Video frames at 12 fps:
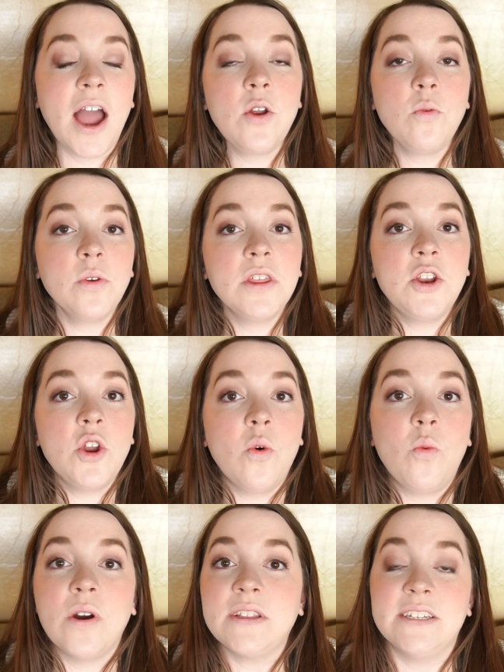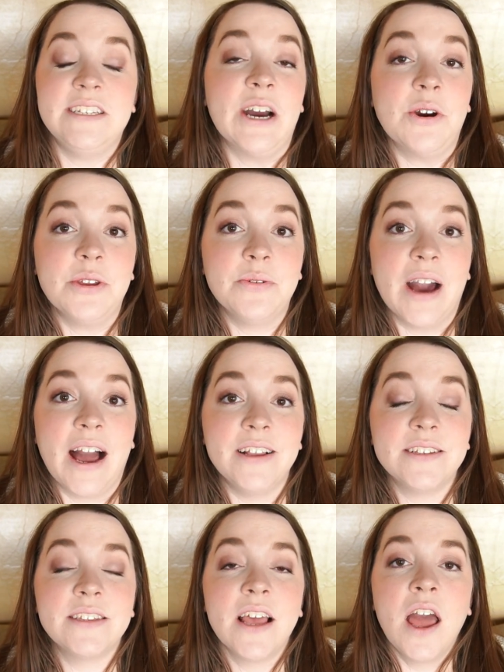I don't really know what to tell you
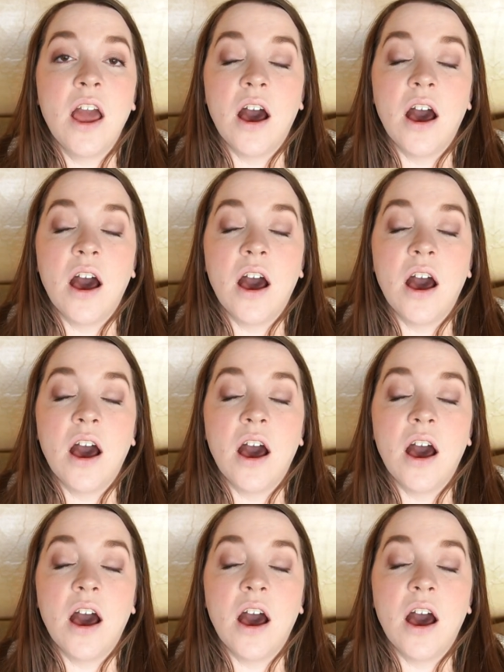guys